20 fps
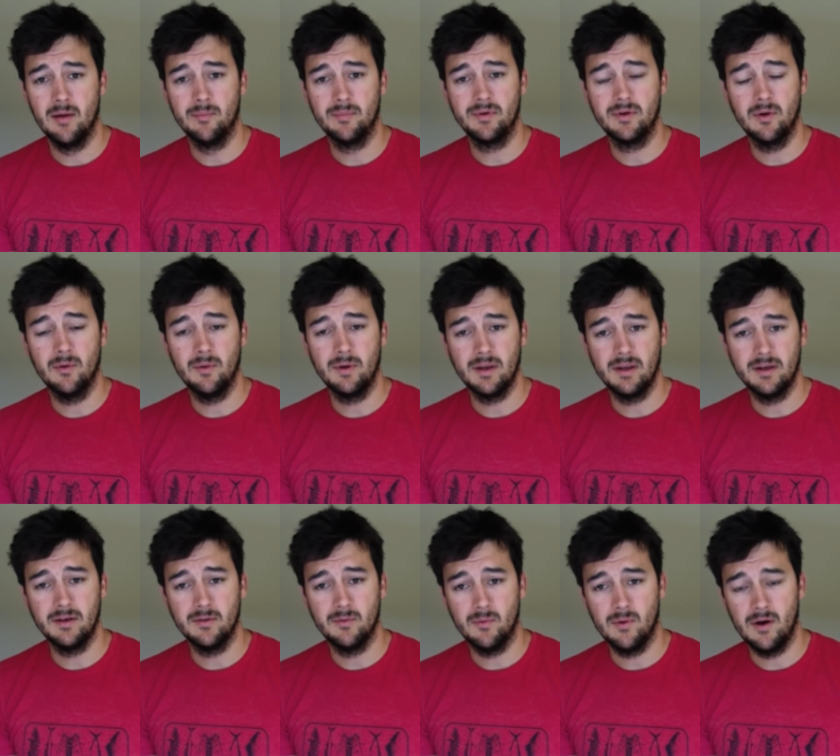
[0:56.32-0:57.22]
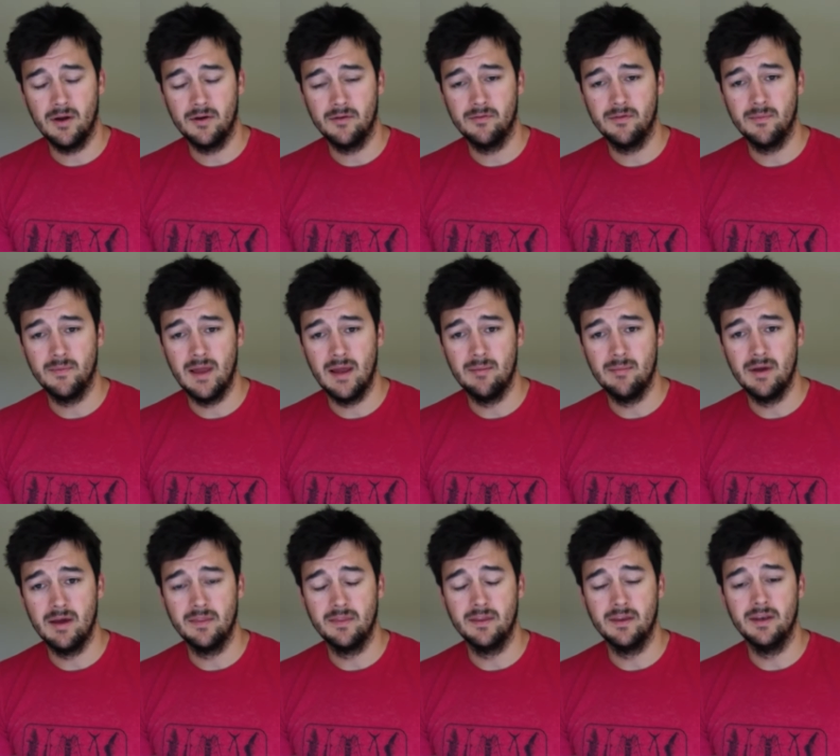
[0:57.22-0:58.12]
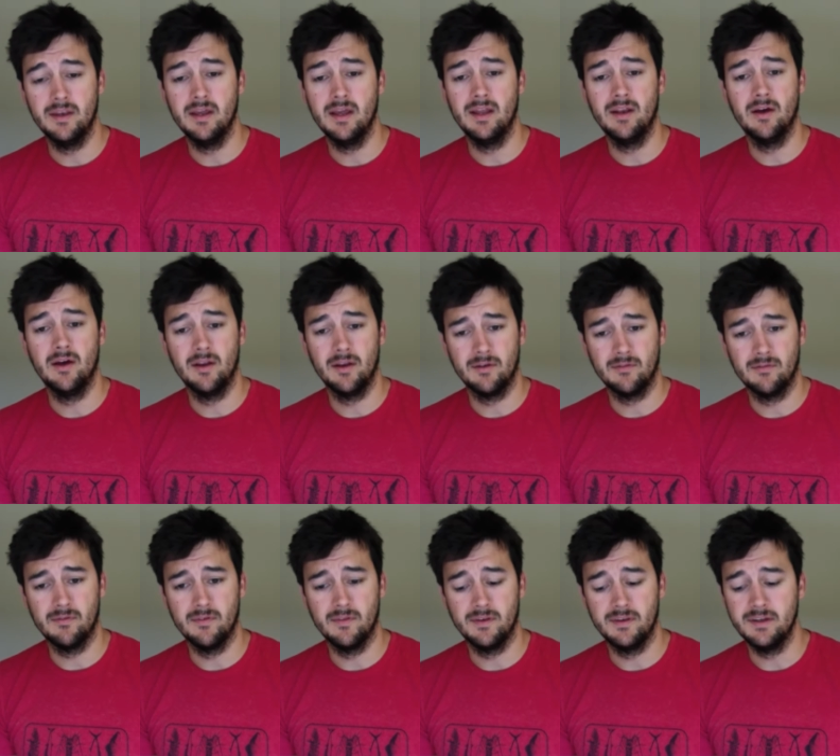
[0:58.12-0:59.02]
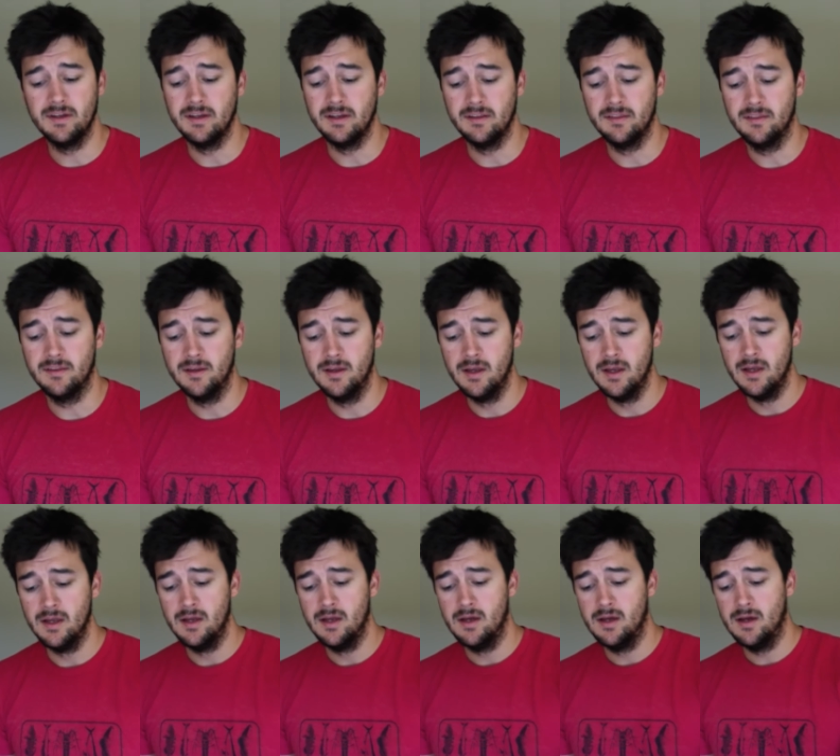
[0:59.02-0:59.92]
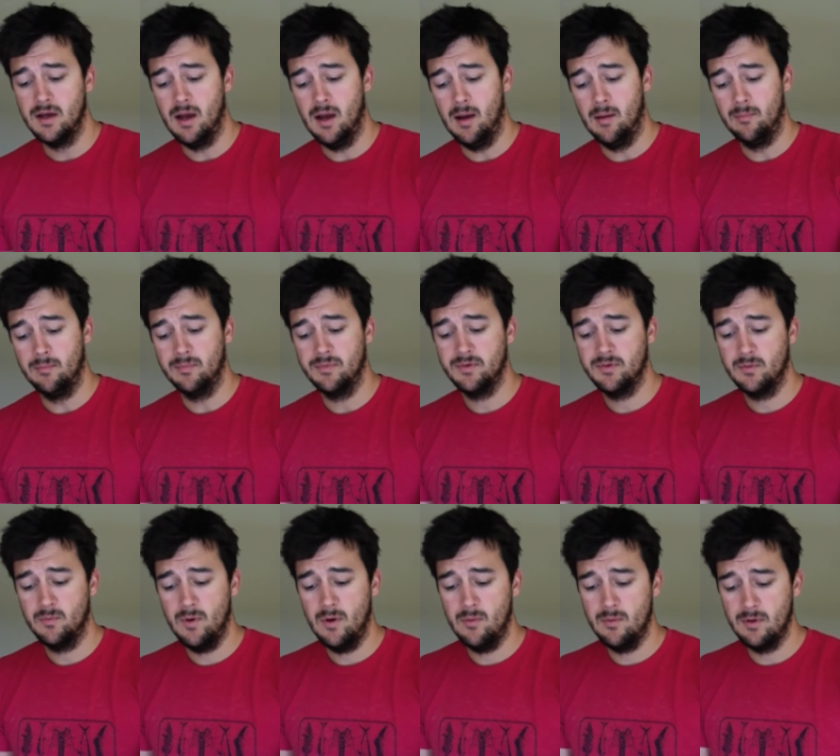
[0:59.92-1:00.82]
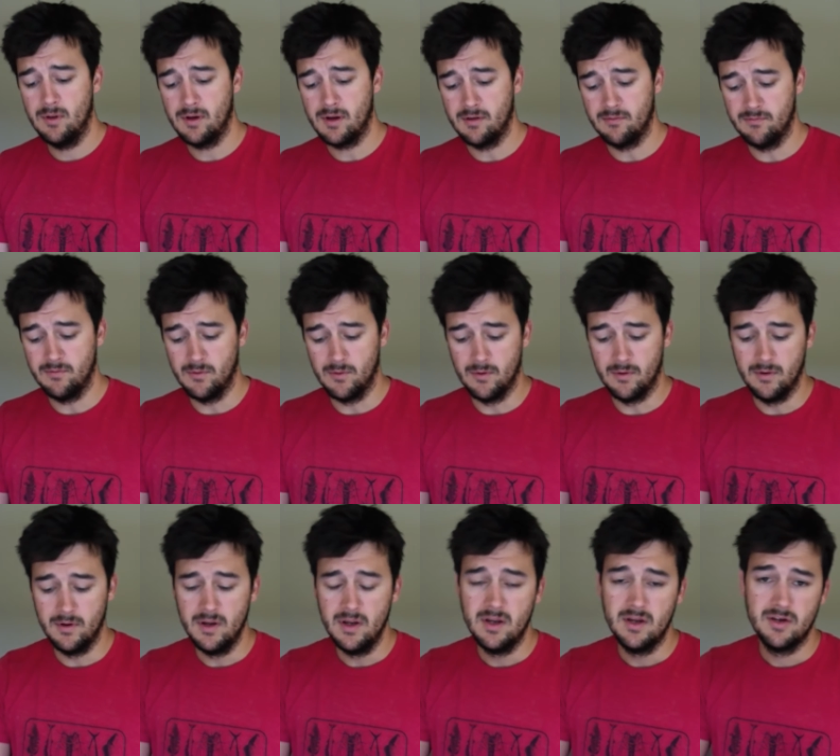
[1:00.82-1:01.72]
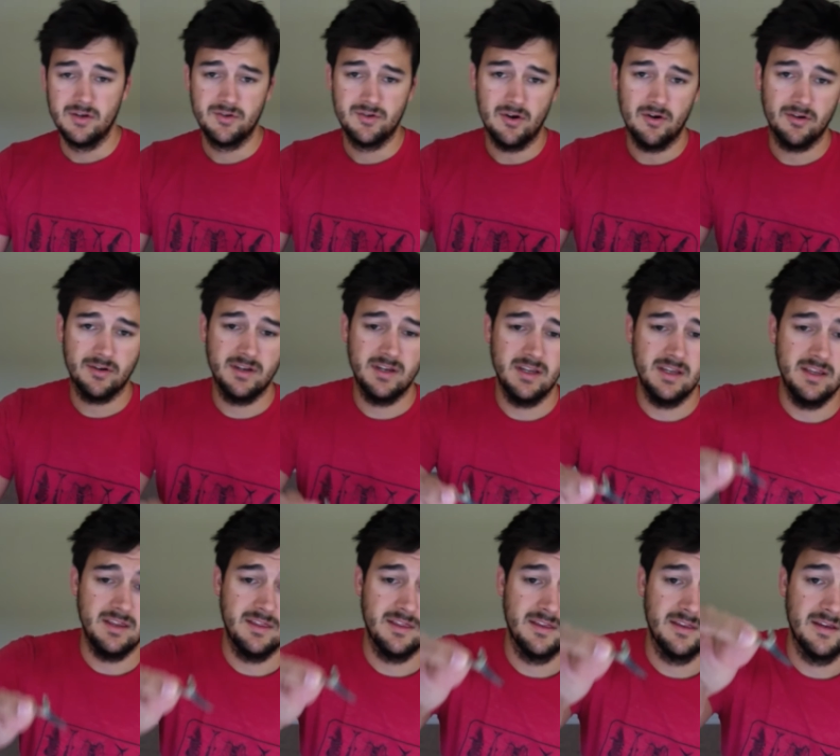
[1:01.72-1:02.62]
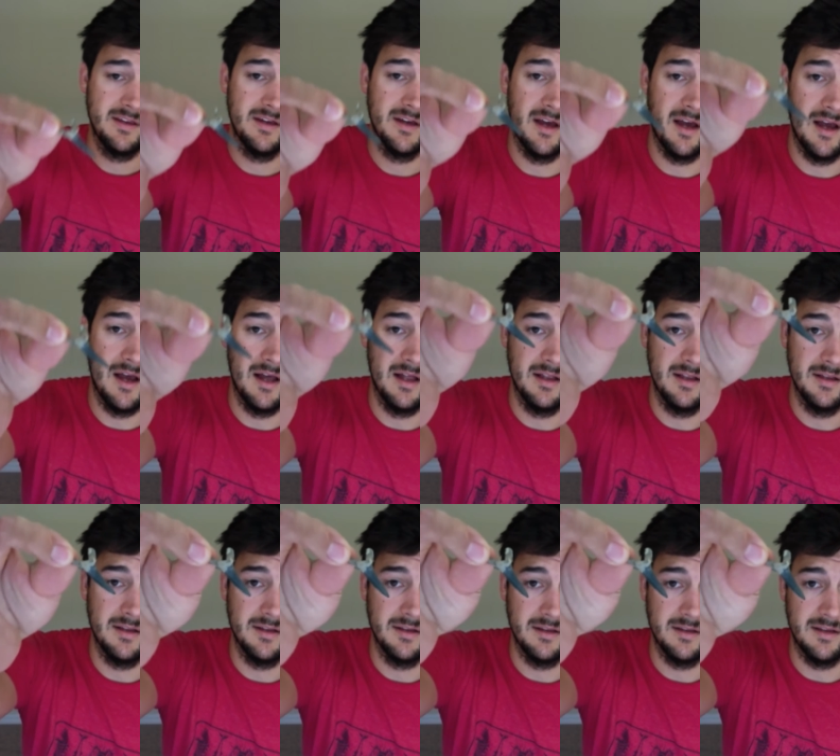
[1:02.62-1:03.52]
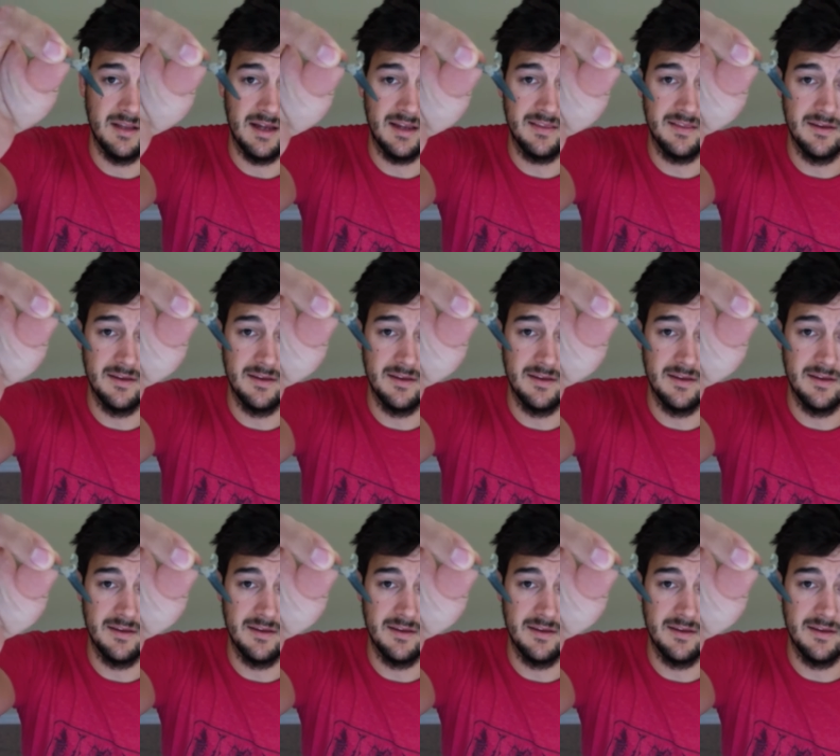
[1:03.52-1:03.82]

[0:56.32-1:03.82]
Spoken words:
going into the water from that method, and hunting for the teeth. So what we're looking for: shark teeth like